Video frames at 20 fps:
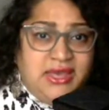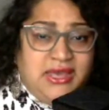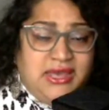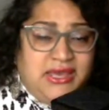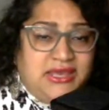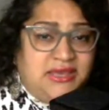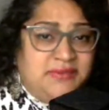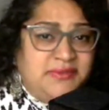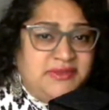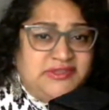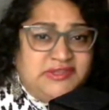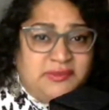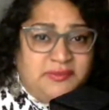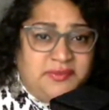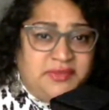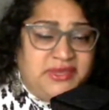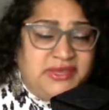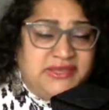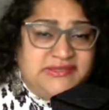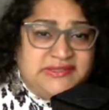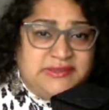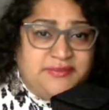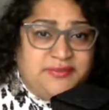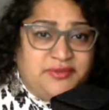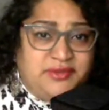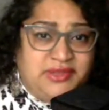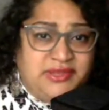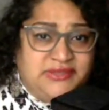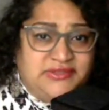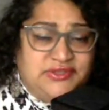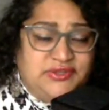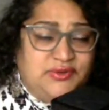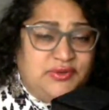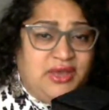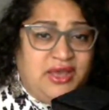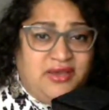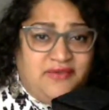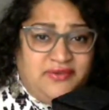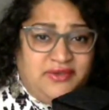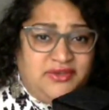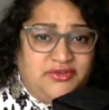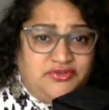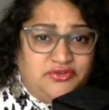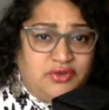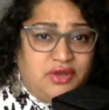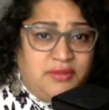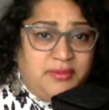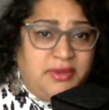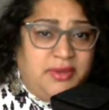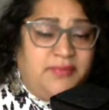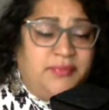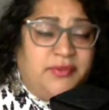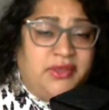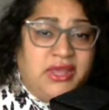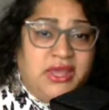It can be something as simple as, having a trauma